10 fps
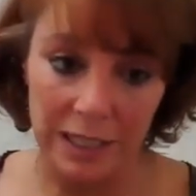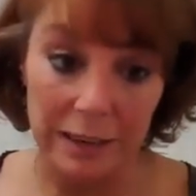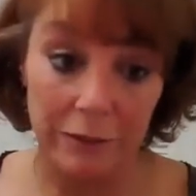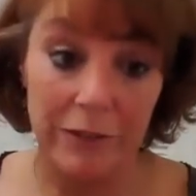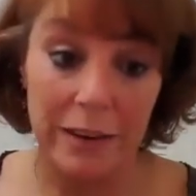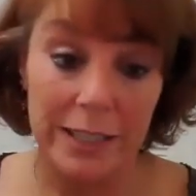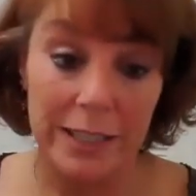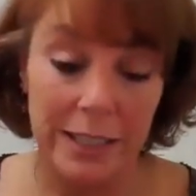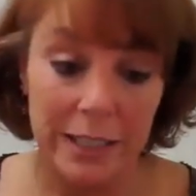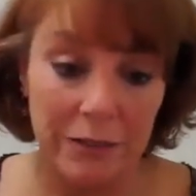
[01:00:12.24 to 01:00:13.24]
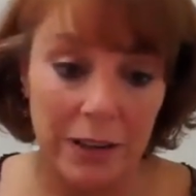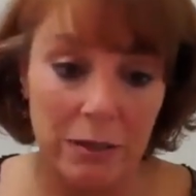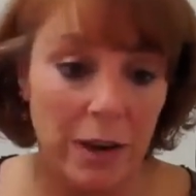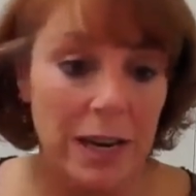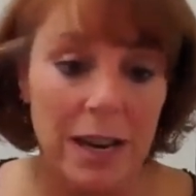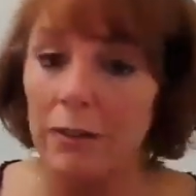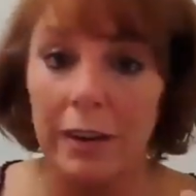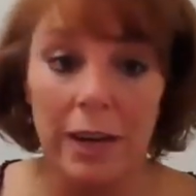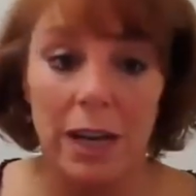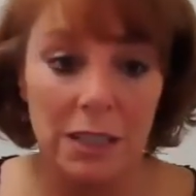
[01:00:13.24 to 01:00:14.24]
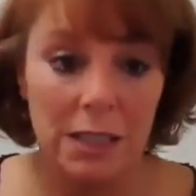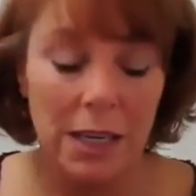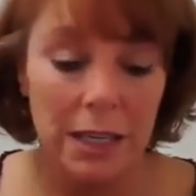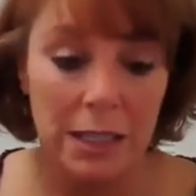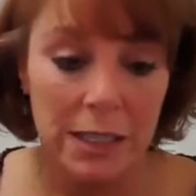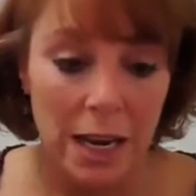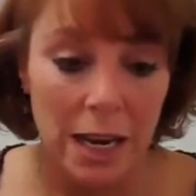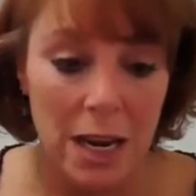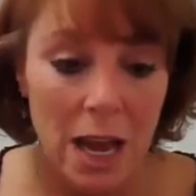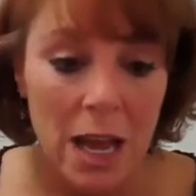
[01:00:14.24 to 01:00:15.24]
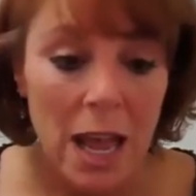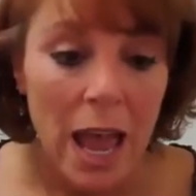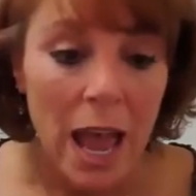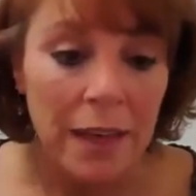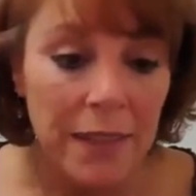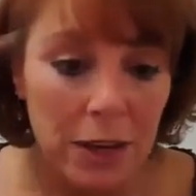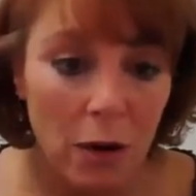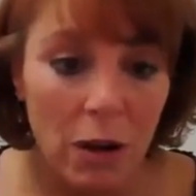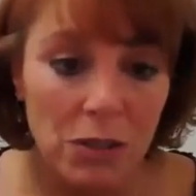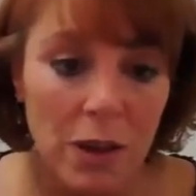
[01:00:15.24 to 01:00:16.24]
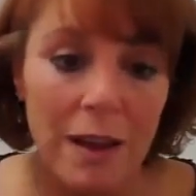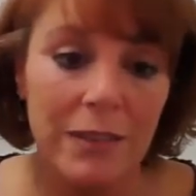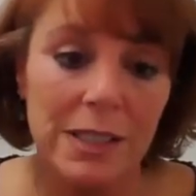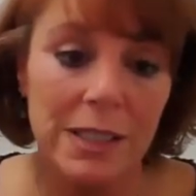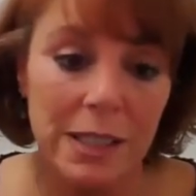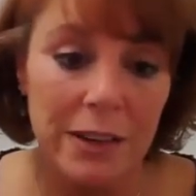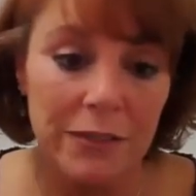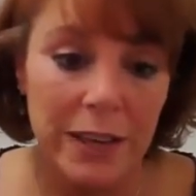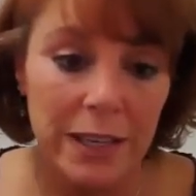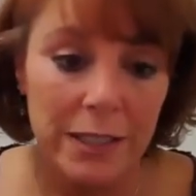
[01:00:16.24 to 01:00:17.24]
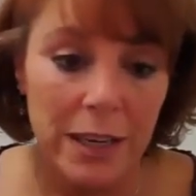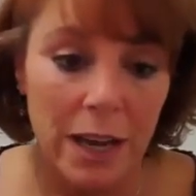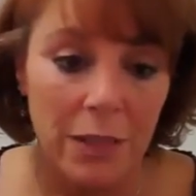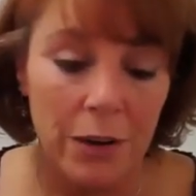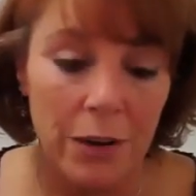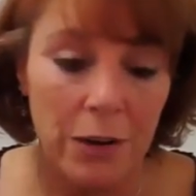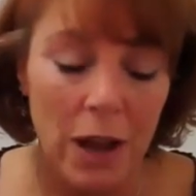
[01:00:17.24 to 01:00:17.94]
very significant right now, very unstudied, Sedna. And then you also have a significant other,